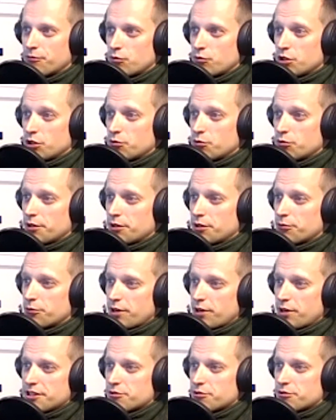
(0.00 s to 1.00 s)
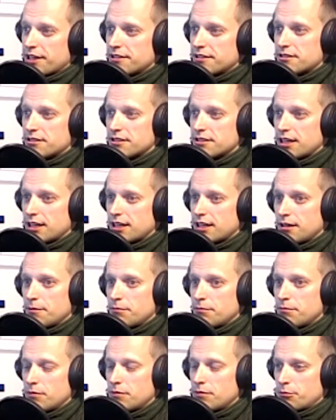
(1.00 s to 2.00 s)
We raised rates
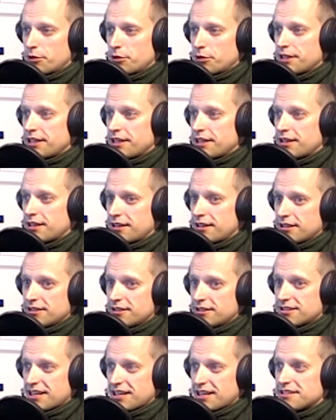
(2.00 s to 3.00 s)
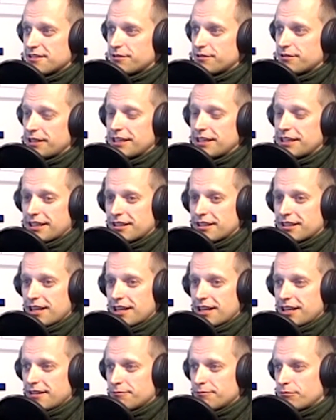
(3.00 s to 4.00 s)
pretty decisively
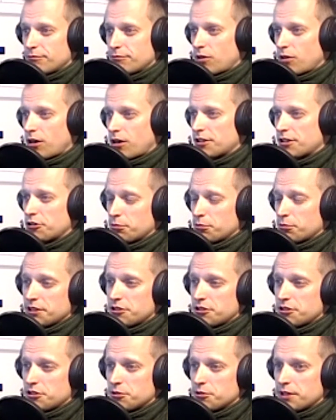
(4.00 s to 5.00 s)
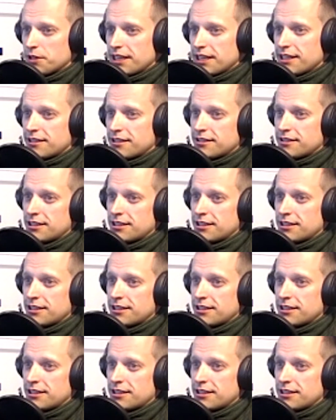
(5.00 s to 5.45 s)
and arguably too late.